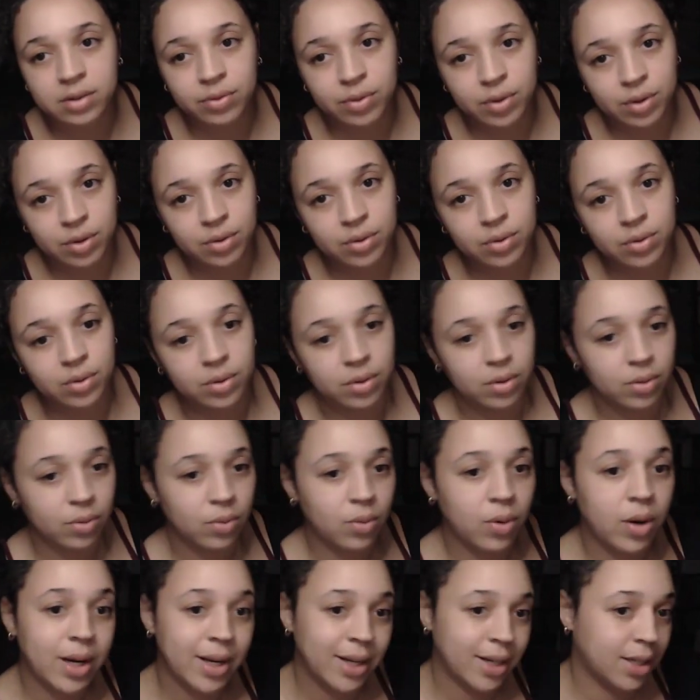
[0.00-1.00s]
food,
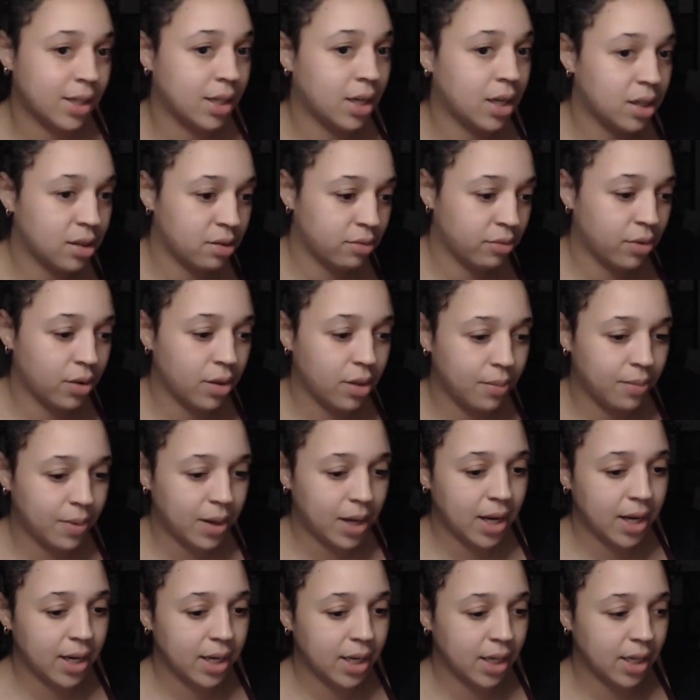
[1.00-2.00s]
what it does for the
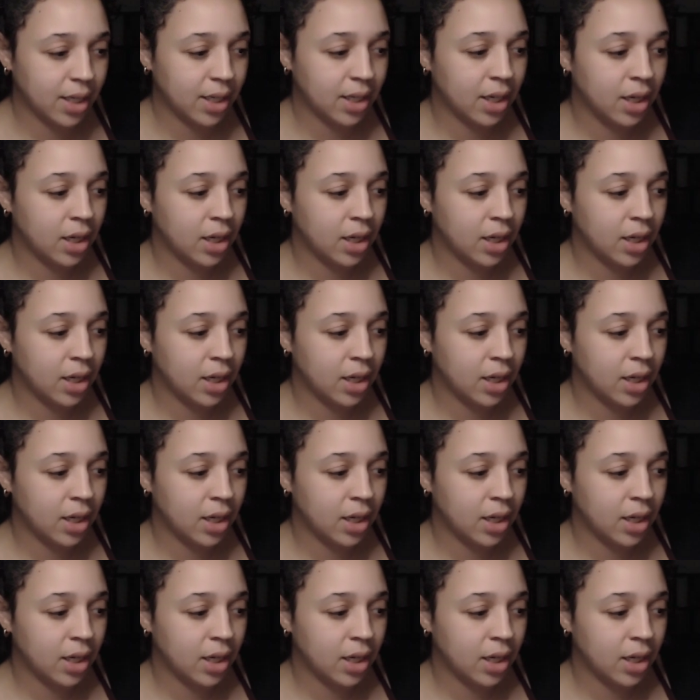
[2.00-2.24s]
body.